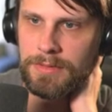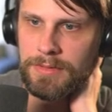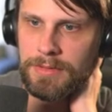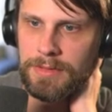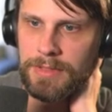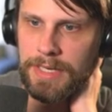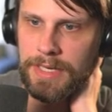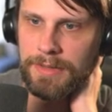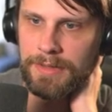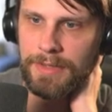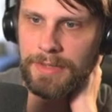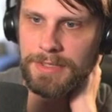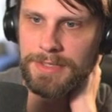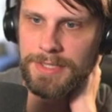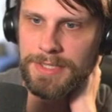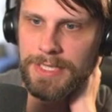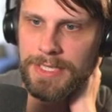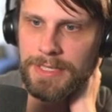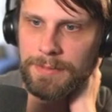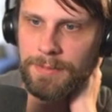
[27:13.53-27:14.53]
I think,
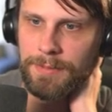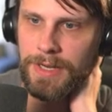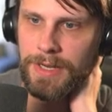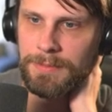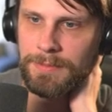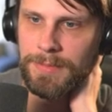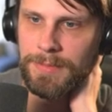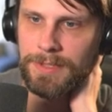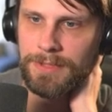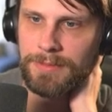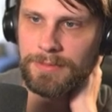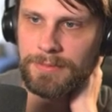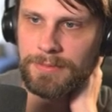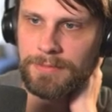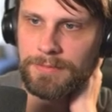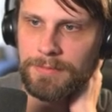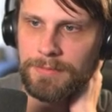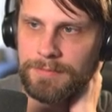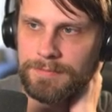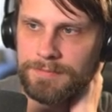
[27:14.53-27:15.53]
just keep ramping.
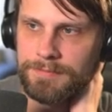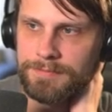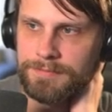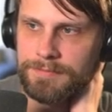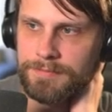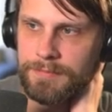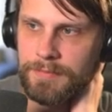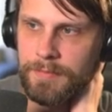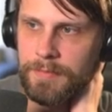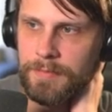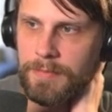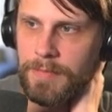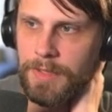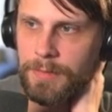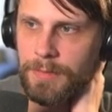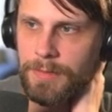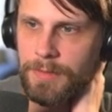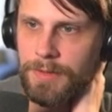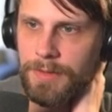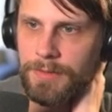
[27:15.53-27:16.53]

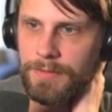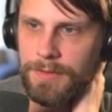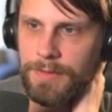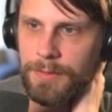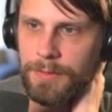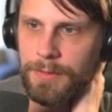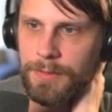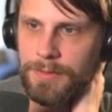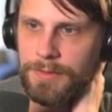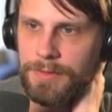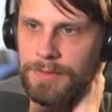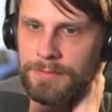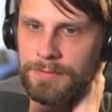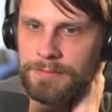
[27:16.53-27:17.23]
We'll go for the Oracle.